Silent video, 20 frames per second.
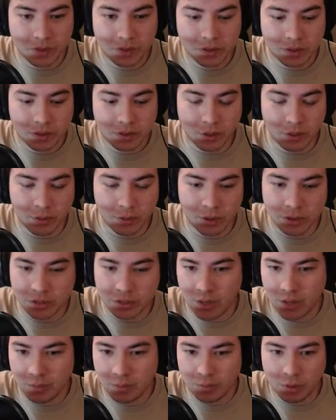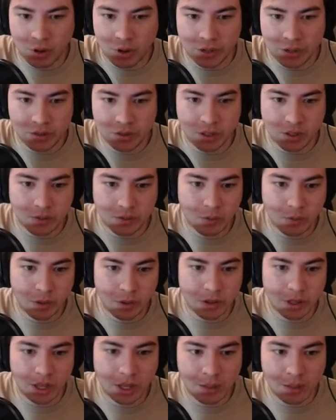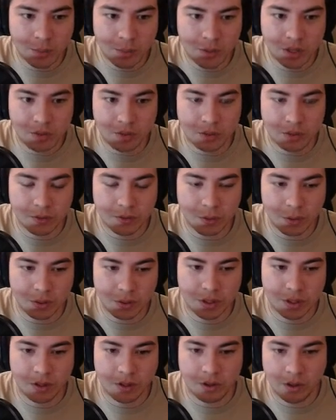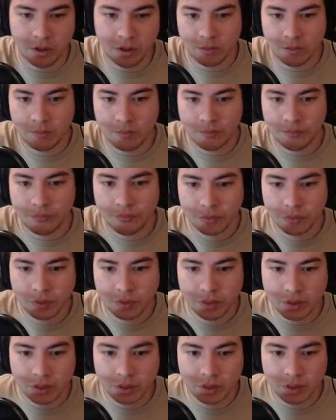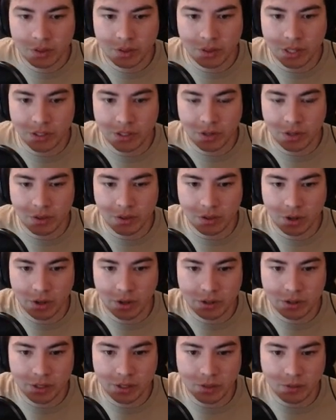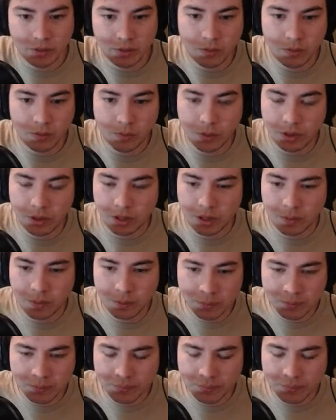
silvers and bronze that win the game, instead of just focusing on legendary cards that win the game.